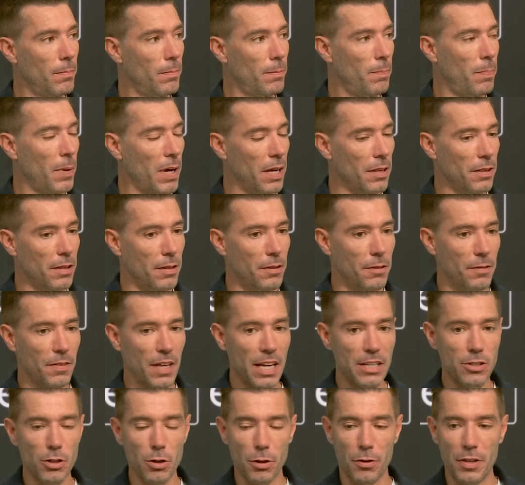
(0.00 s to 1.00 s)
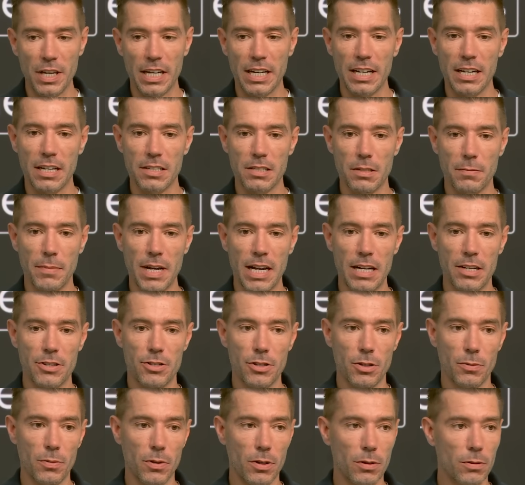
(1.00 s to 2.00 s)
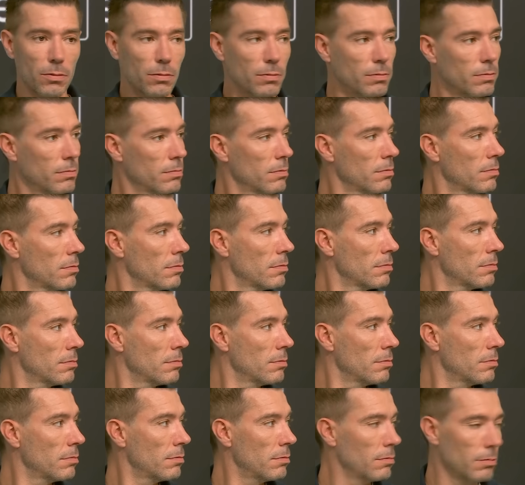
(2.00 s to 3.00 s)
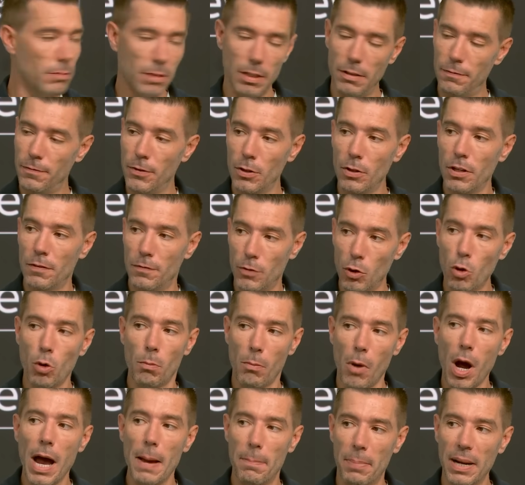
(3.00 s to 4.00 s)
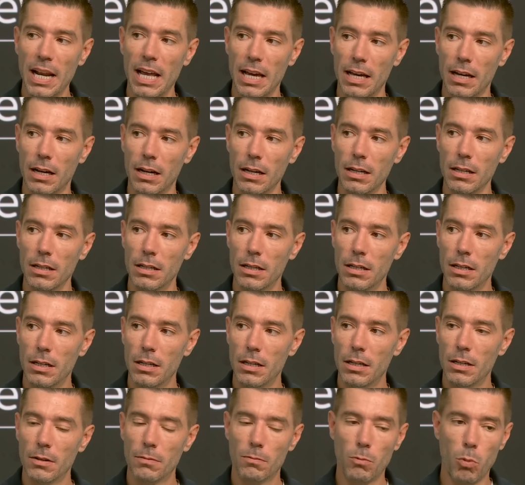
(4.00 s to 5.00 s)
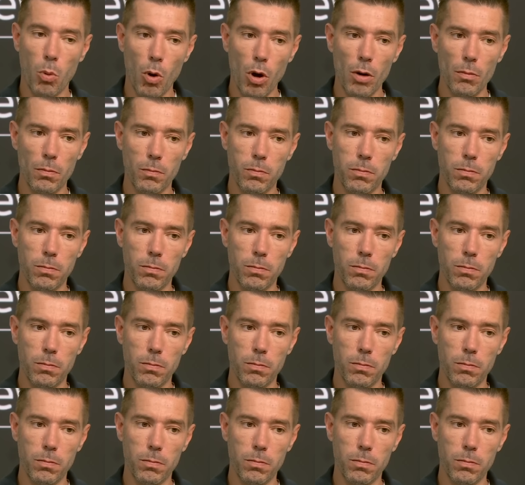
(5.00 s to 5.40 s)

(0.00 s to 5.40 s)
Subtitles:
But then you're thinking as a manager, well, if you're my player, what